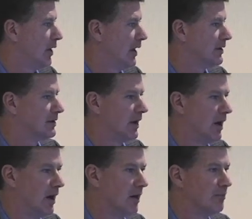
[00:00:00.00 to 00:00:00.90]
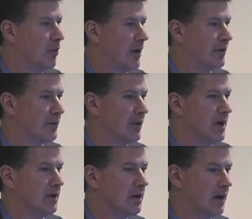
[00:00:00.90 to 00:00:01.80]
products
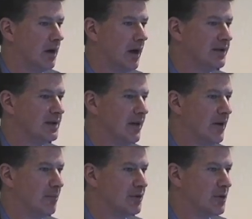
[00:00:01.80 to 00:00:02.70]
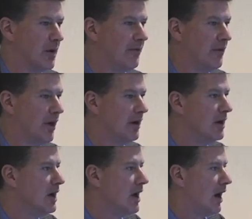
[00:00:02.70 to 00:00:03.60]
0.3 SCFM per square foot,
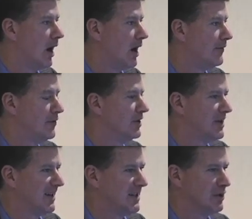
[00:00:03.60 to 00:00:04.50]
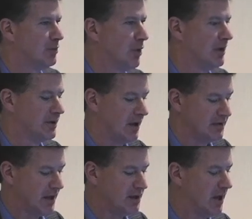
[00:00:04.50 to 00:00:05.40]
if you've just got a test report that says
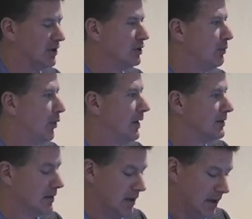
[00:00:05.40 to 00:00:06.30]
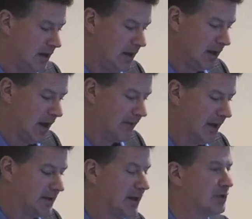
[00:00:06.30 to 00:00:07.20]
that, you get 2 points. Now, if you
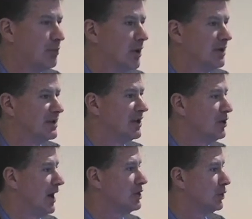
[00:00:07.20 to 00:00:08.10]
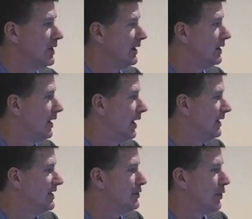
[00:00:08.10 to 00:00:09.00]
got a test report that says you're actually at
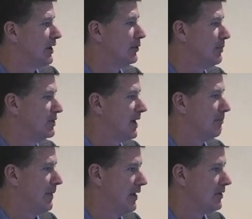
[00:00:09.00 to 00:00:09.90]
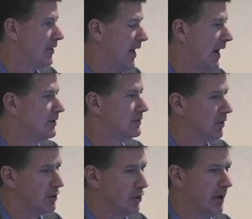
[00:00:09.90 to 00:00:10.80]
least 33% better than that,
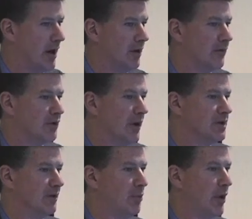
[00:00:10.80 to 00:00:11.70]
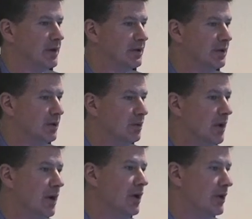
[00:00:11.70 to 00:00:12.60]
so you're at air infiltration of 0.2,
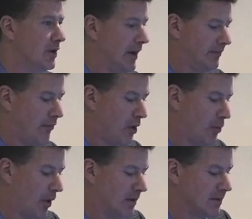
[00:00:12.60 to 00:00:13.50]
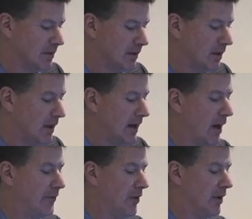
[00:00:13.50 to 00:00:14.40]
you get 4 points.
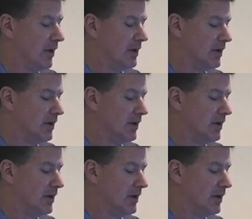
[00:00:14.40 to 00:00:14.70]
Now, if you